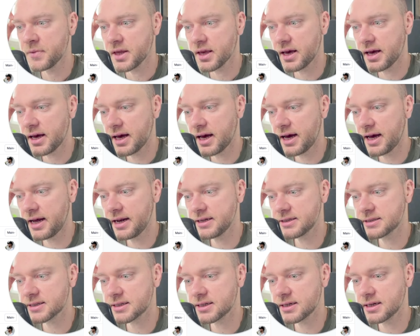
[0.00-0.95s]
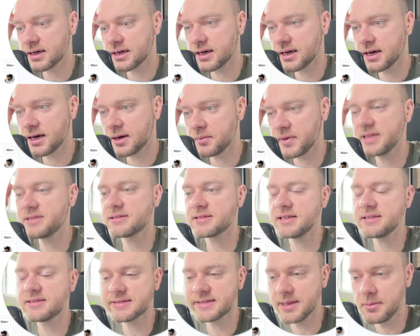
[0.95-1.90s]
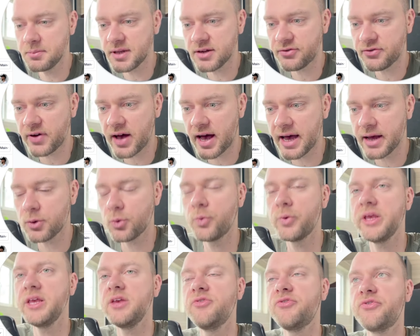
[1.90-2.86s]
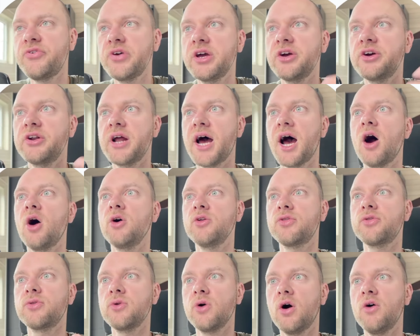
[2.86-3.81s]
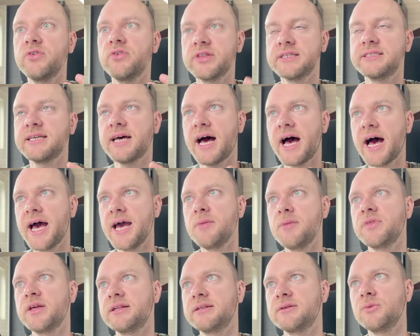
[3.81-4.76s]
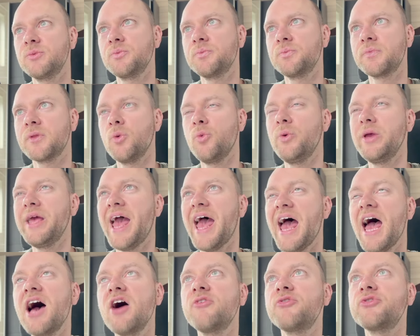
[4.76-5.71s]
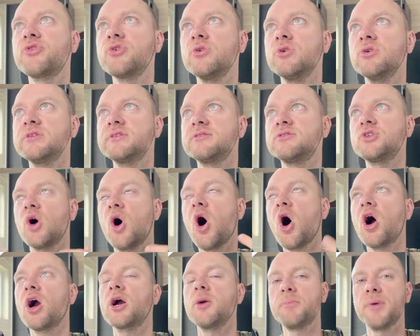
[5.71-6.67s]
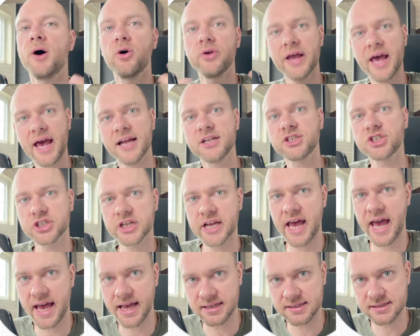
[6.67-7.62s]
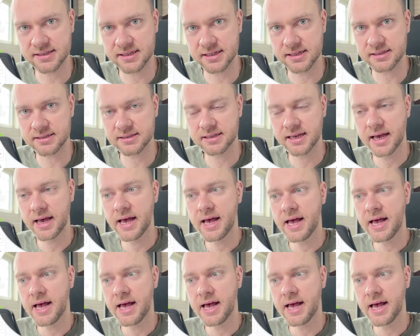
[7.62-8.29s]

And it's simplified. We figured out over the time that we have to talk about edge cases.